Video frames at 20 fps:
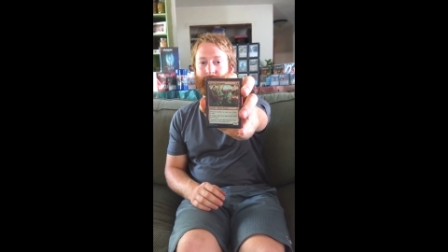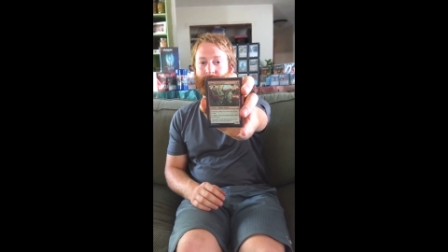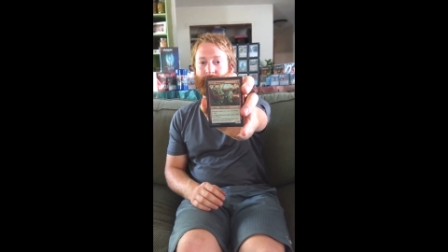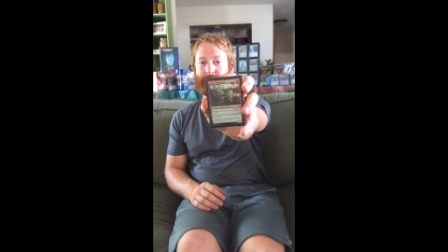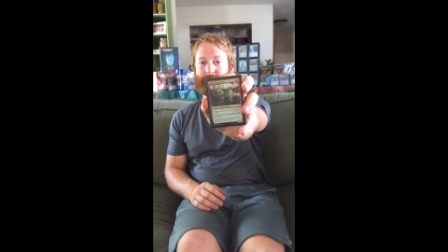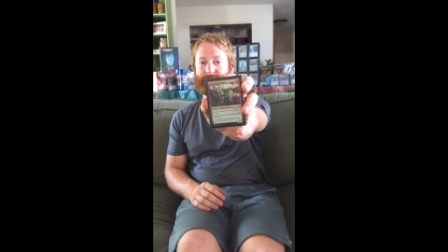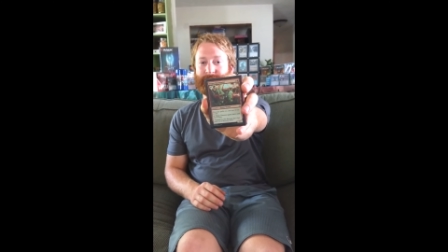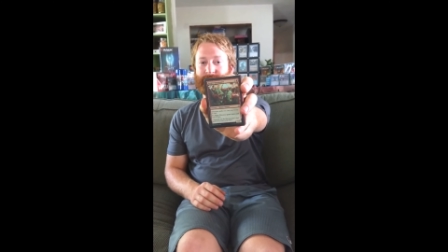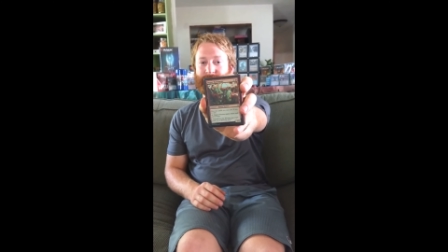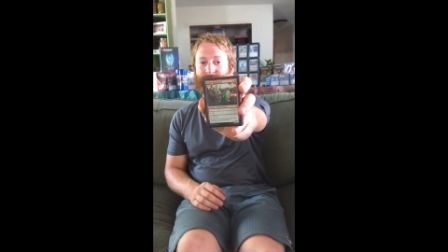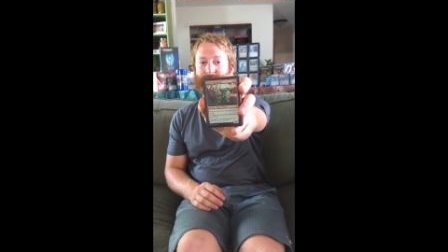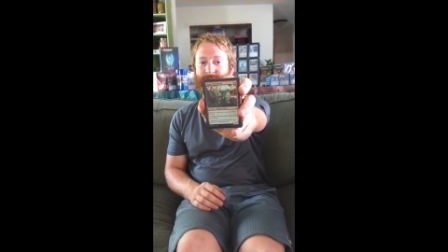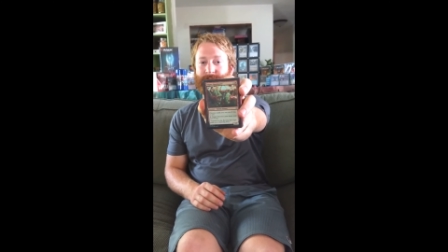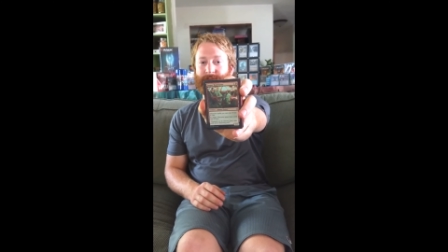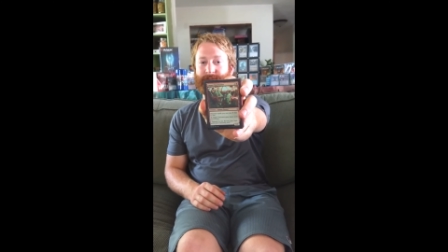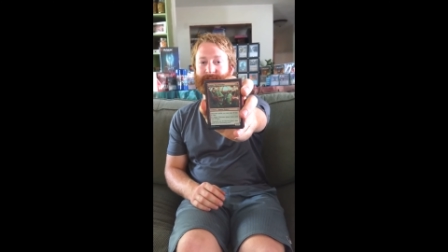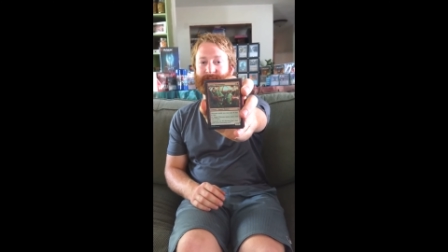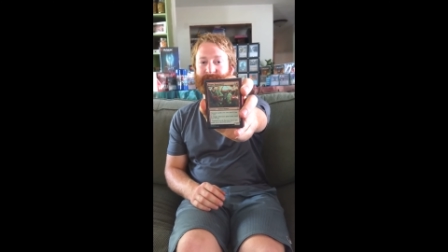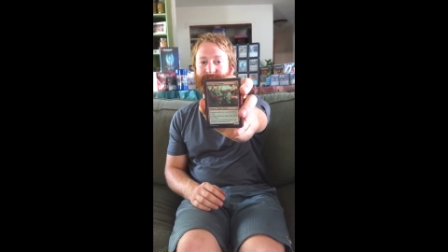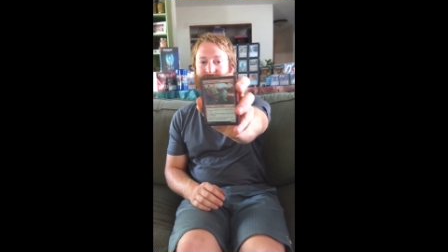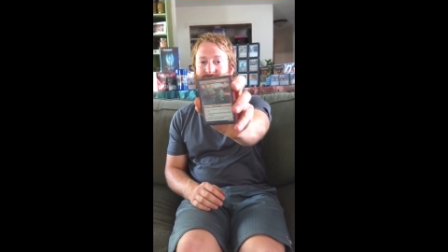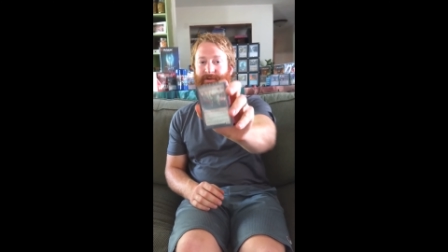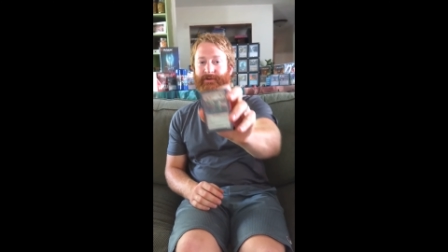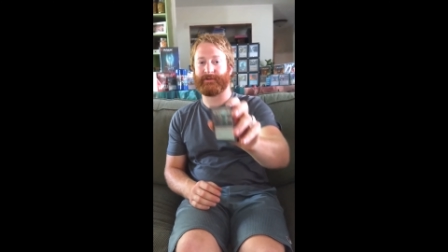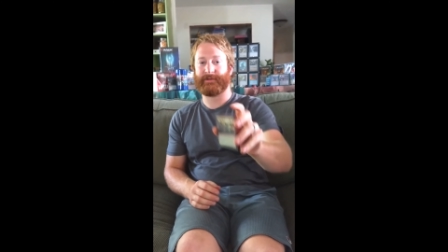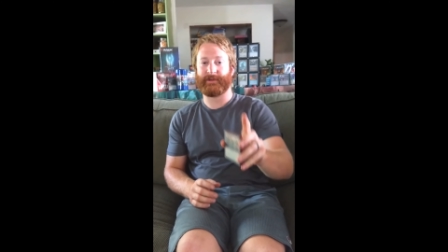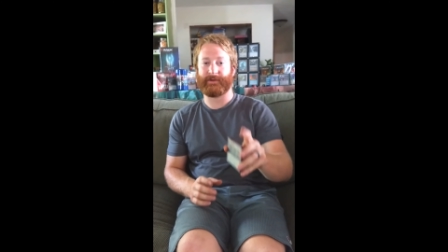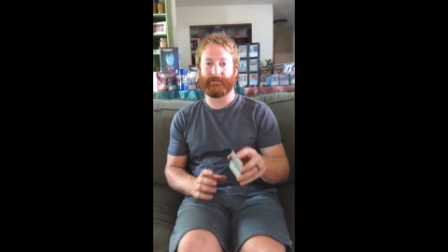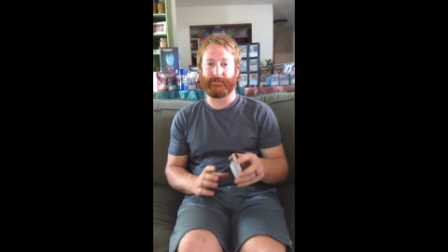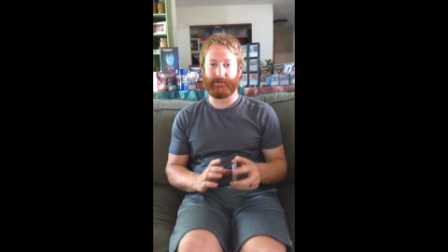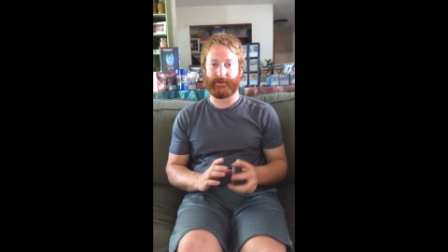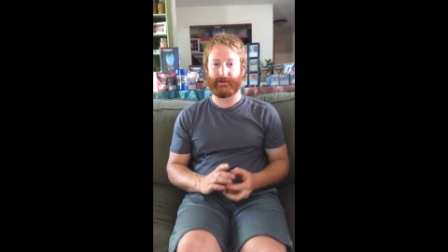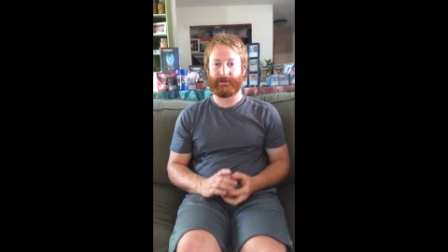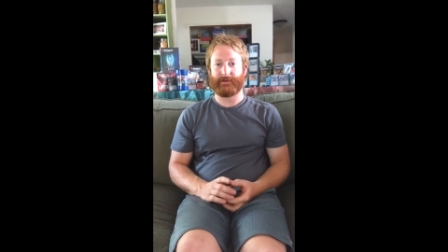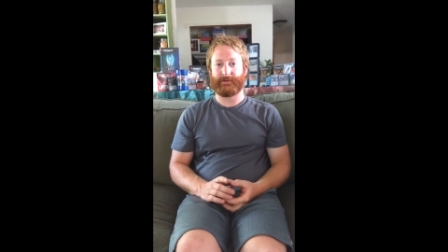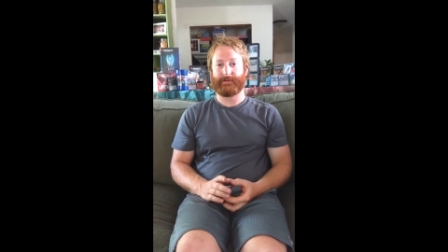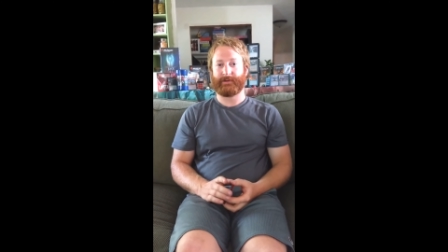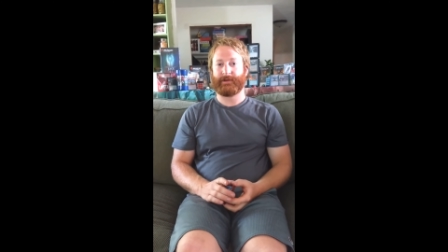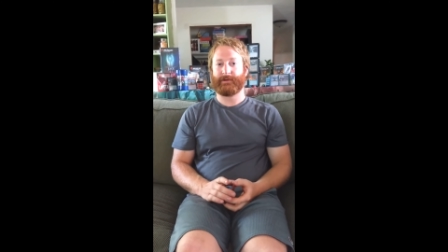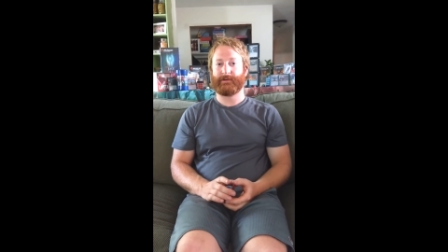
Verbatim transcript: also does a similar thing where it